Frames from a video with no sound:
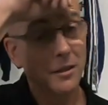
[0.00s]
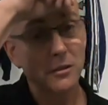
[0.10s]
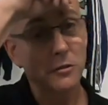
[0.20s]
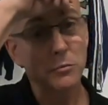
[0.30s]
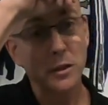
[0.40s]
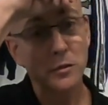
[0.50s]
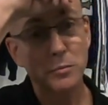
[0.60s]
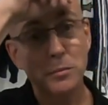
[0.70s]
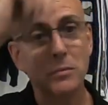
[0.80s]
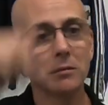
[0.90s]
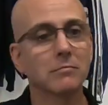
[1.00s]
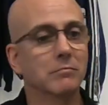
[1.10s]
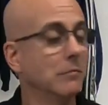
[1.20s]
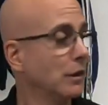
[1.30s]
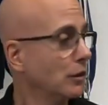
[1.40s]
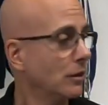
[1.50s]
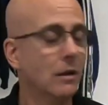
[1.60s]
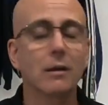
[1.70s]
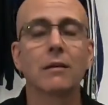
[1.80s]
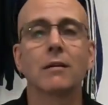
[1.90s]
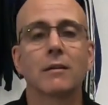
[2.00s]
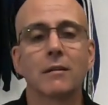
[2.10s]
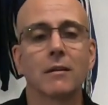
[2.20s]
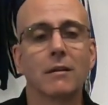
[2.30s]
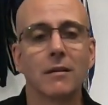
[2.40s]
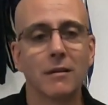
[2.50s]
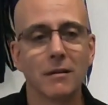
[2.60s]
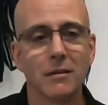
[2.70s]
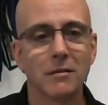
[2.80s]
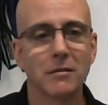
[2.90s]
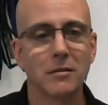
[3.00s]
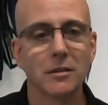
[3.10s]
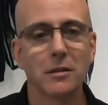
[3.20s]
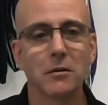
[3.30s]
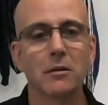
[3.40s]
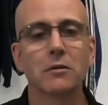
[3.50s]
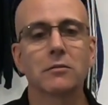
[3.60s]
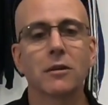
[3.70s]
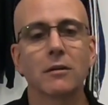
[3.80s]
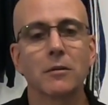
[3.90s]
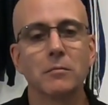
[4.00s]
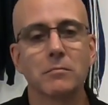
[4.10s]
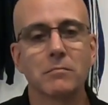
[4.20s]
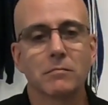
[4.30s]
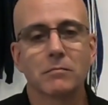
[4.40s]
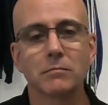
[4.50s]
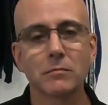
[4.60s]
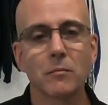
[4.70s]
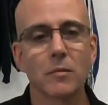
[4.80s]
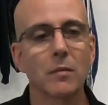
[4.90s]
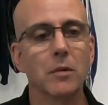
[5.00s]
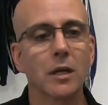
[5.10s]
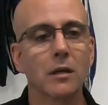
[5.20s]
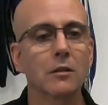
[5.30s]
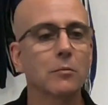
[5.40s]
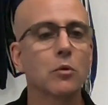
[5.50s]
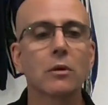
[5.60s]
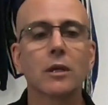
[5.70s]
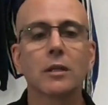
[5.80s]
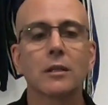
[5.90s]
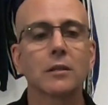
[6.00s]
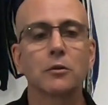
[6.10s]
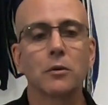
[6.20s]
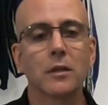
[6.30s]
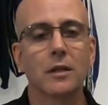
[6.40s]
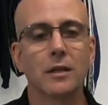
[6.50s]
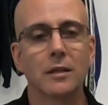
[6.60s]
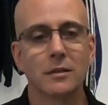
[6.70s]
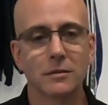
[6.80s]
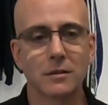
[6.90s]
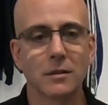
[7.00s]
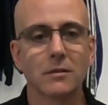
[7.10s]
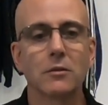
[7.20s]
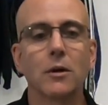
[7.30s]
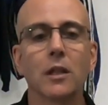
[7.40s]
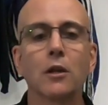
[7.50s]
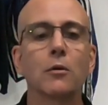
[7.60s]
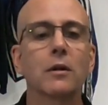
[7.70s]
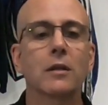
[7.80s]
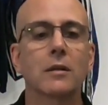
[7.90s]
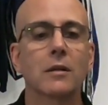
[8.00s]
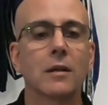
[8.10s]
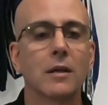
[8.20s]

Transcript: It just makes people look and it all started making it look more like a little toy than it is. So I lowered it.